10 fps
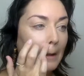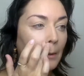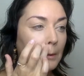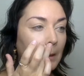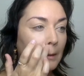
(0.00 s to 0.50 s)
I
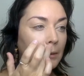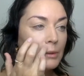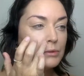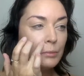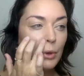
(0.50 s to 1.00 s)
always have
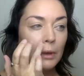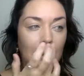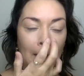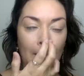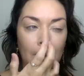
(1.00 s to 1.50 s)
those broken
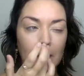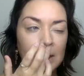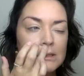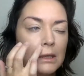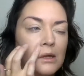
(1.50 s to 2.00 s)

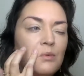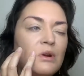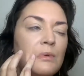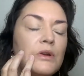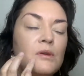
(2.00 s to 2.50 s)
capillaries.
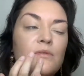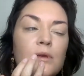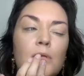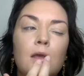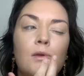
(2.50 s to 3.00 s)
Anywhere where you
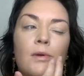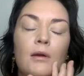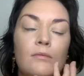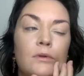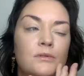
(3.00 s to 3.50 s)
feel like you
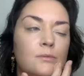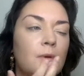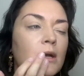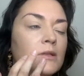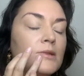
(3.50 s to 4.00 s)
have little
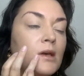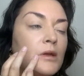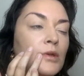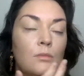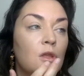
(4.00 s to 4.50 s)
spots that
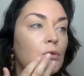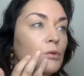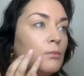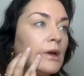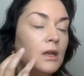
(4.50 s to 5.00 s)

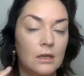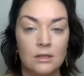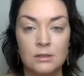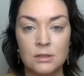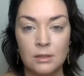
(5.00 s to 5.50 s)
you might
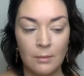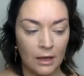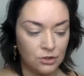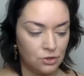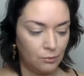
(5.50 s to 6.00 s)
need some
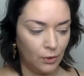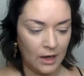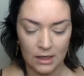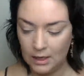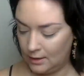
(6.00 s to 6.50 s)
extra
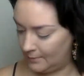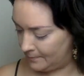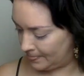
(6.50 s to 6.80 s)
brightening.